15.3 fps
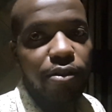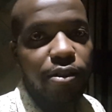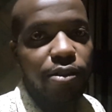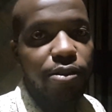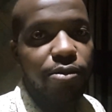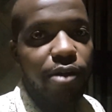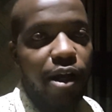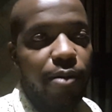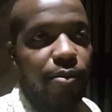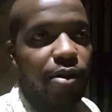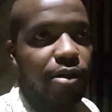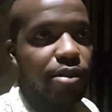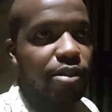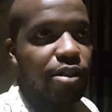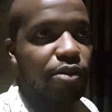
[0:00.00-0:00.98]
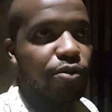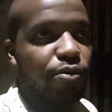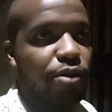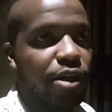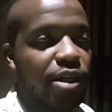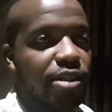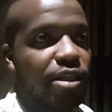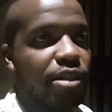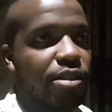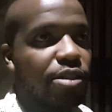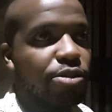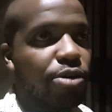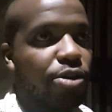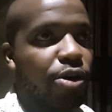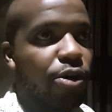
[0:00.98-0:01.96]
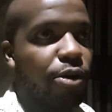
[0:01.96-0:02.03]
just to come and trade forex and
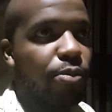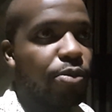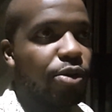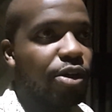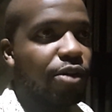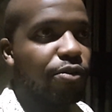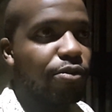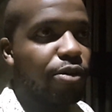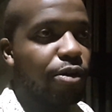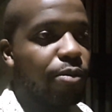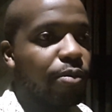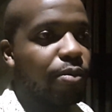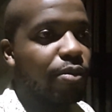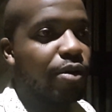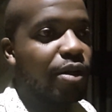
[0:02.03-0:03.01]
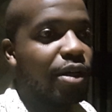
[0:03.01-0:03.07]
sit on your computer from